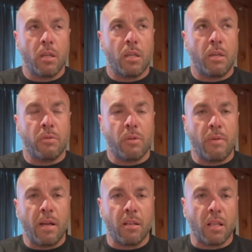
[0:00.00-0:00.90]
it was
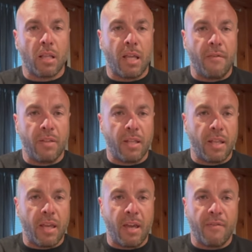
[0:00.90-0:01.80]
around
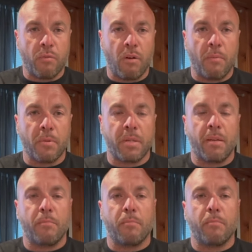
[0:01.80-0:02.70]
11.5%,
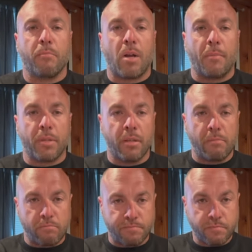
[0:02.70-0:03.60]
12% prop
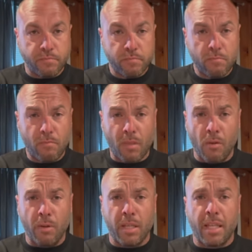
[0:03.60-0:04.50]
slip,
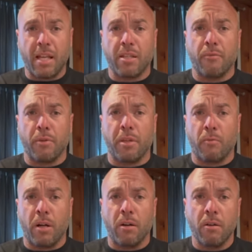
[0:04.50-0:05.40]
which is actually really
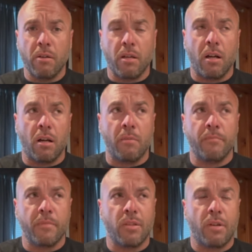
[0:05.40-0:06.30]
well.
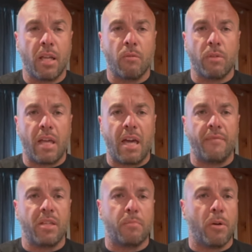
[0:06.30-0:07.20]
You kind of want to have
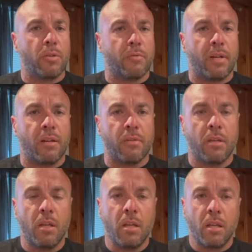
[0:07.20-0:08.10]
these boats around
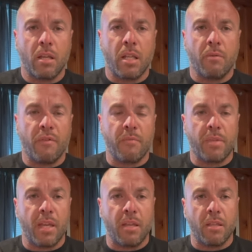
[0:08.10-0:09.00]
anywhere from
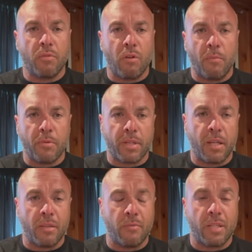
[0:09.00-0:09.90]
10 to
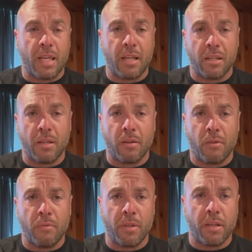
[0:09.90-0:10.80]
12%, which is actually a
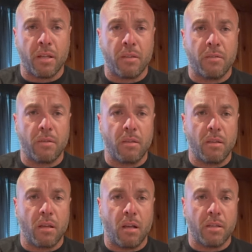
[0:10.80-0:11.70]
really good
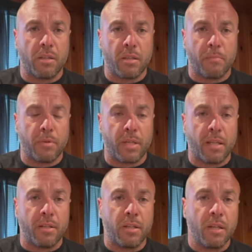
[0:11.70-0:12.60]
slip
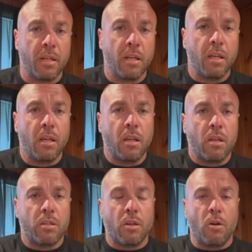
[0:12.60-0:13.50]
percentage.
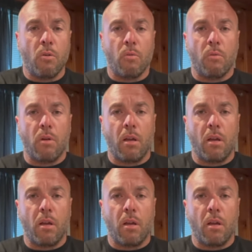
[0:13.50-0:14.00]
So